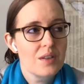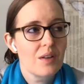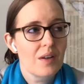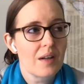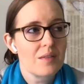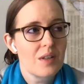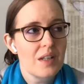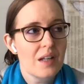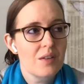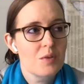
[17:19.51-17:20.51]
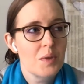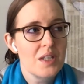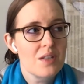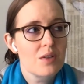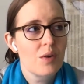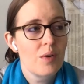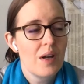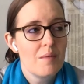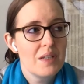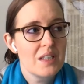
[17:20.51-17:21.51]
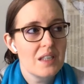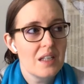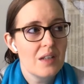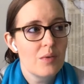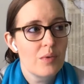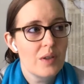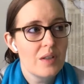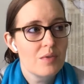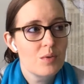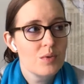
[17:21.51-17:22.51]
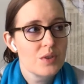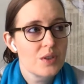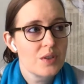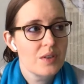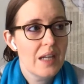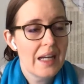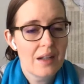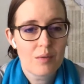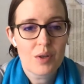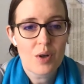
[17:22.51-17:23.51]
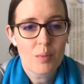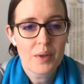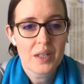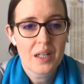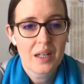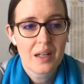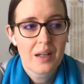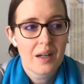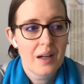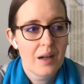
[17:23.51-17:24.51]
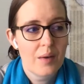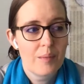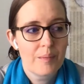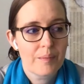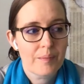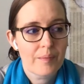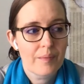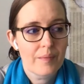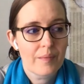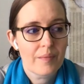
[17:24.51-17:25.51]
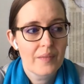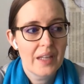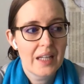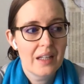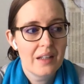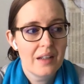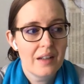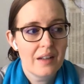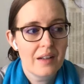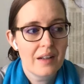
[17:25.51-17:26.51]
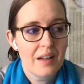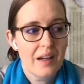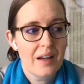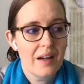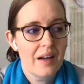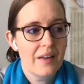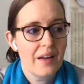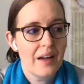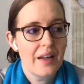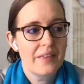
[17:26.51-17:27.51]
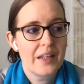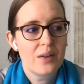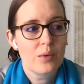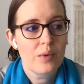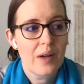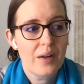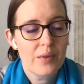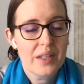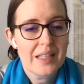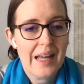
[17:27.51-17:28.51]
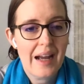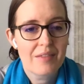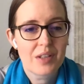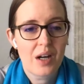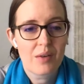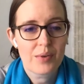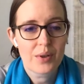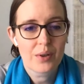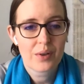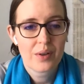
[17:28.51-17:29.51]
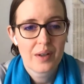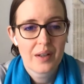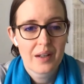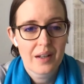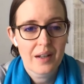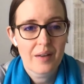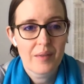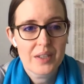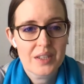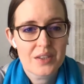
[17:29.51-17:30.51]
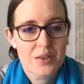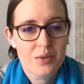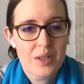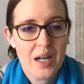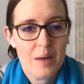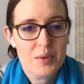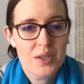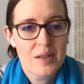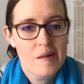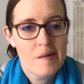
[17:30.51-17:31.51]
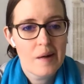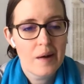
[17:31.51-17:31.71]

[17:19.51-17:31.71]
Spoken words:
Okay, I'm trying to think how to explain this. So basically, if schools can reopen, um, then they don't. I don't think they have to offer a distance learning option.